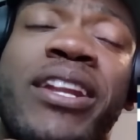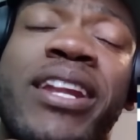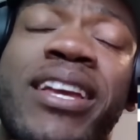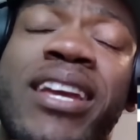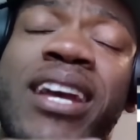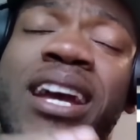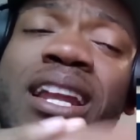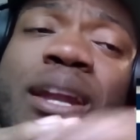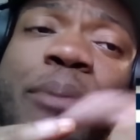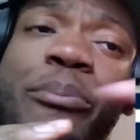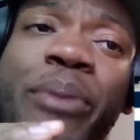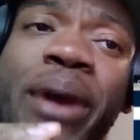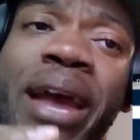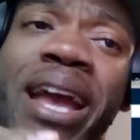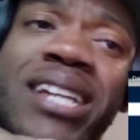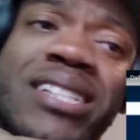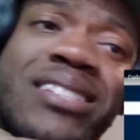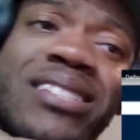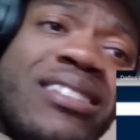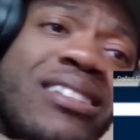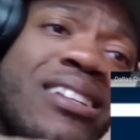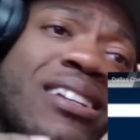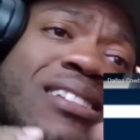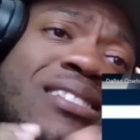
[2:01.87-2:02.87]
They kind of
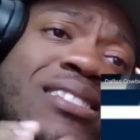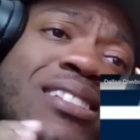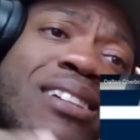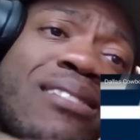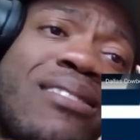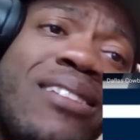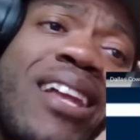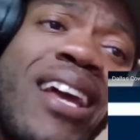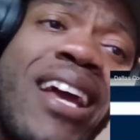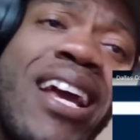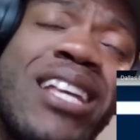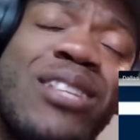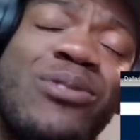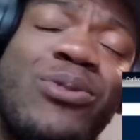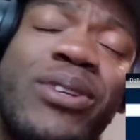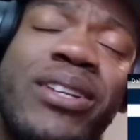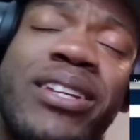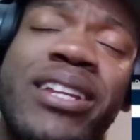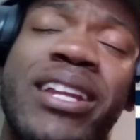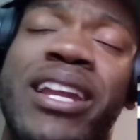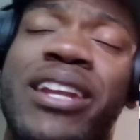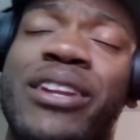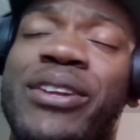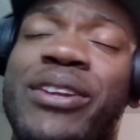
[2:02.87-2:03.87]
patched things up last
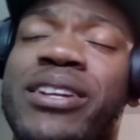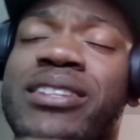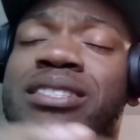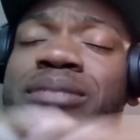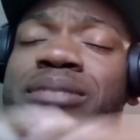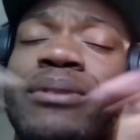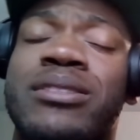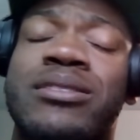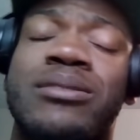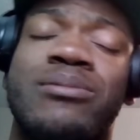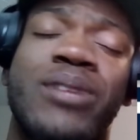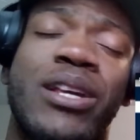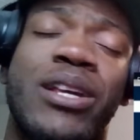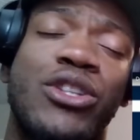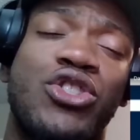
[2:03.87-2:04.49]
week. I know they talking about something.